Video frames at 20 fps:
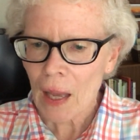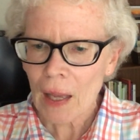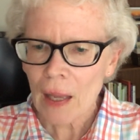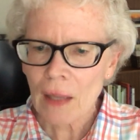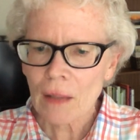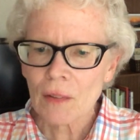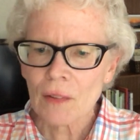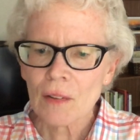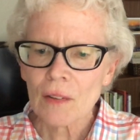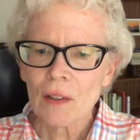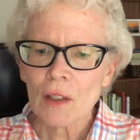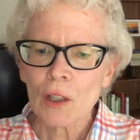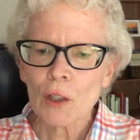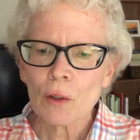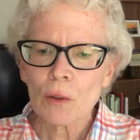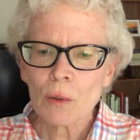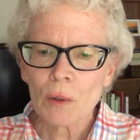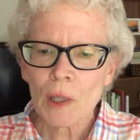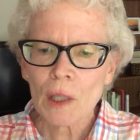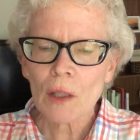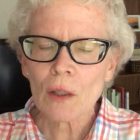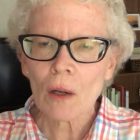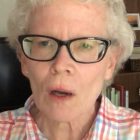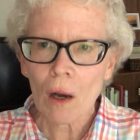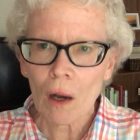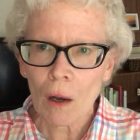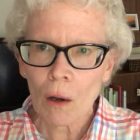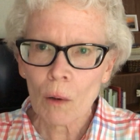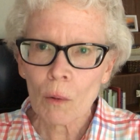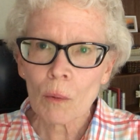And you can
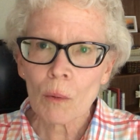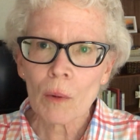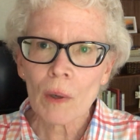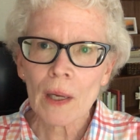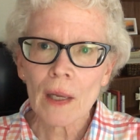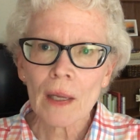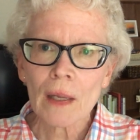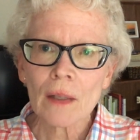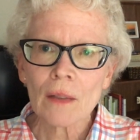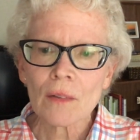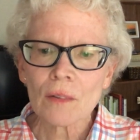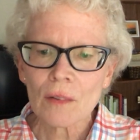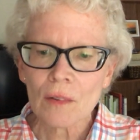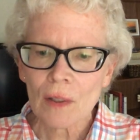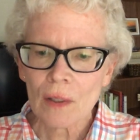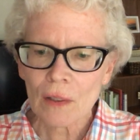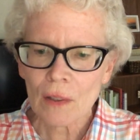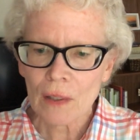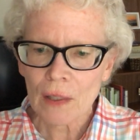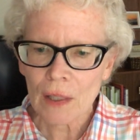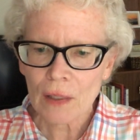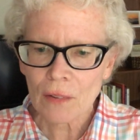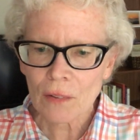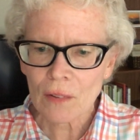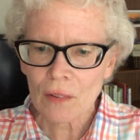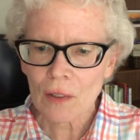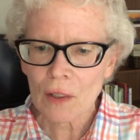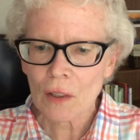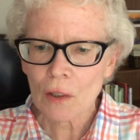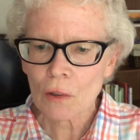always
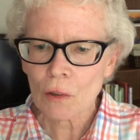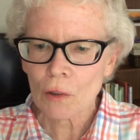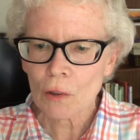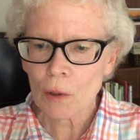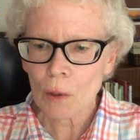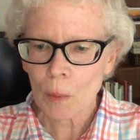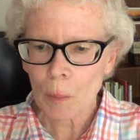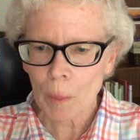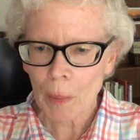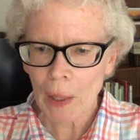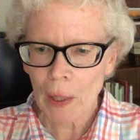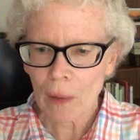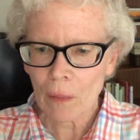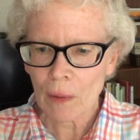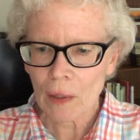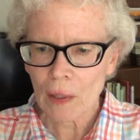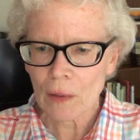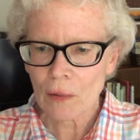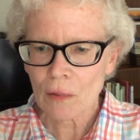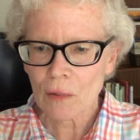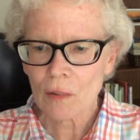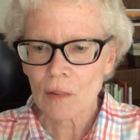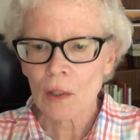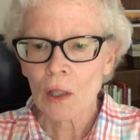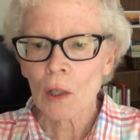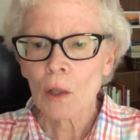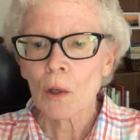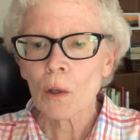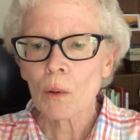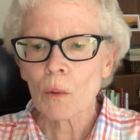listen to your parents
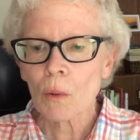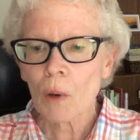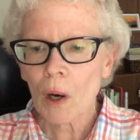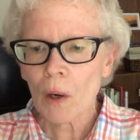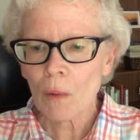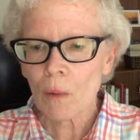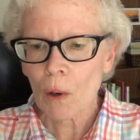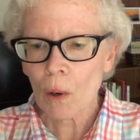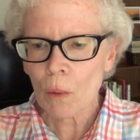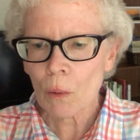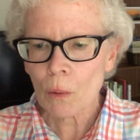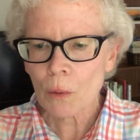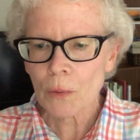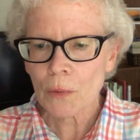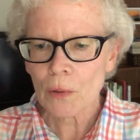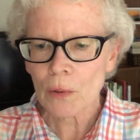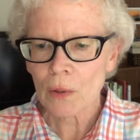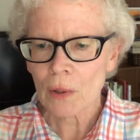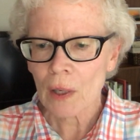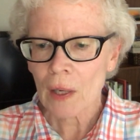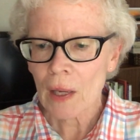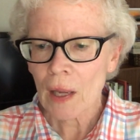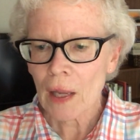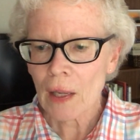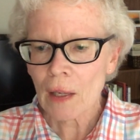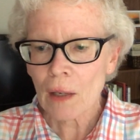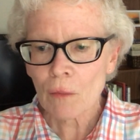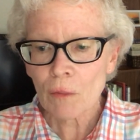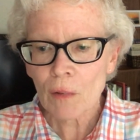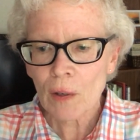who are older
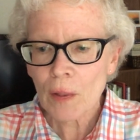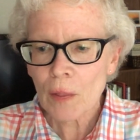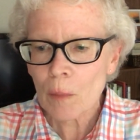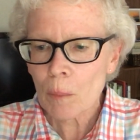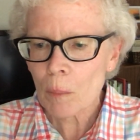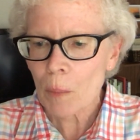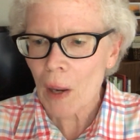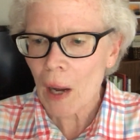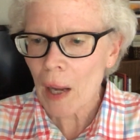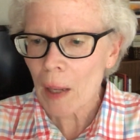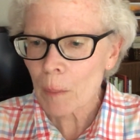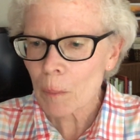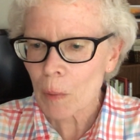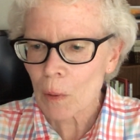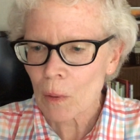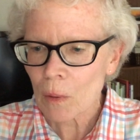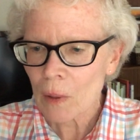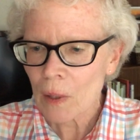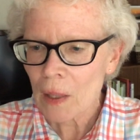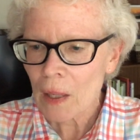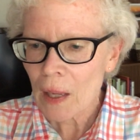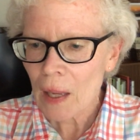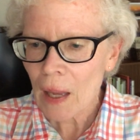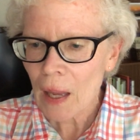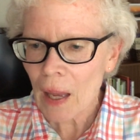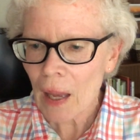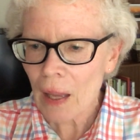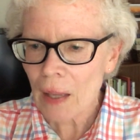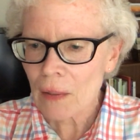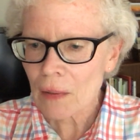and have read the Bible
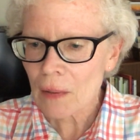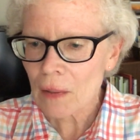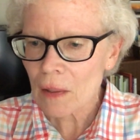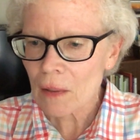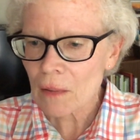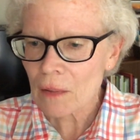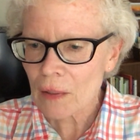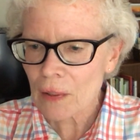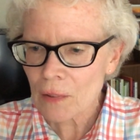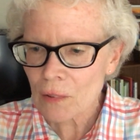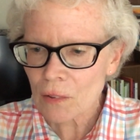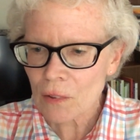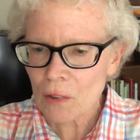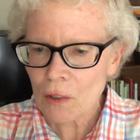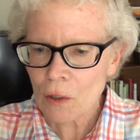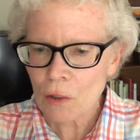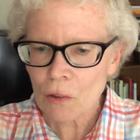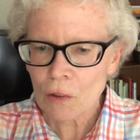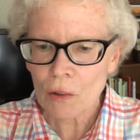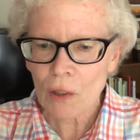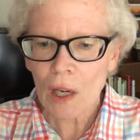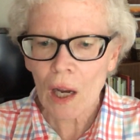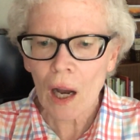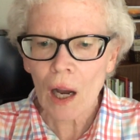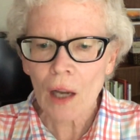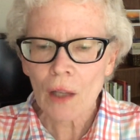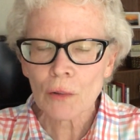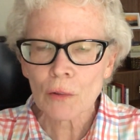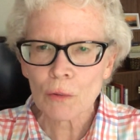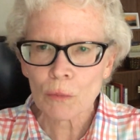and listen to
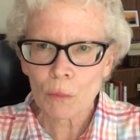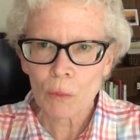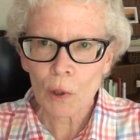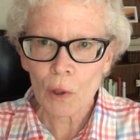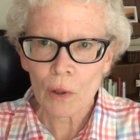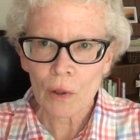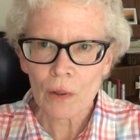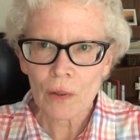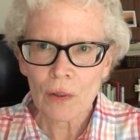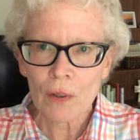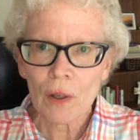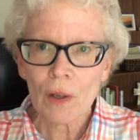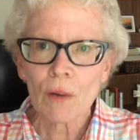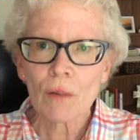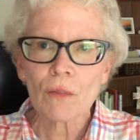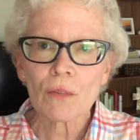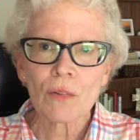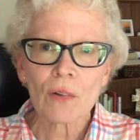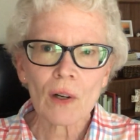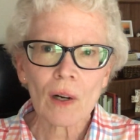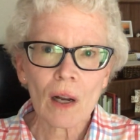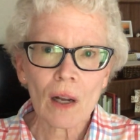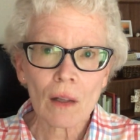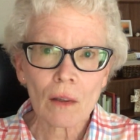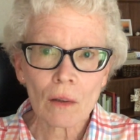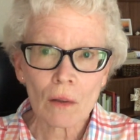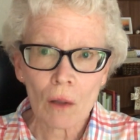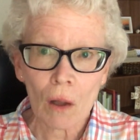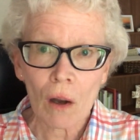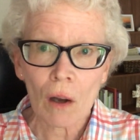God's Word for a
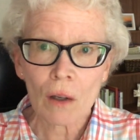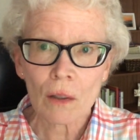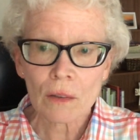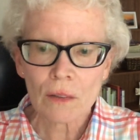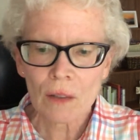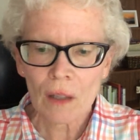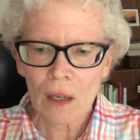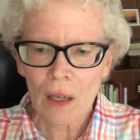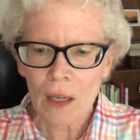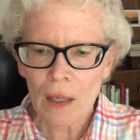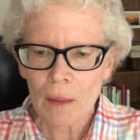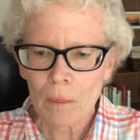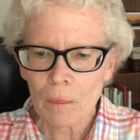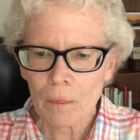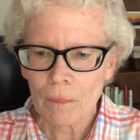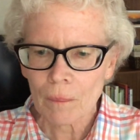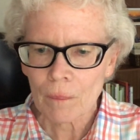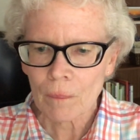long time.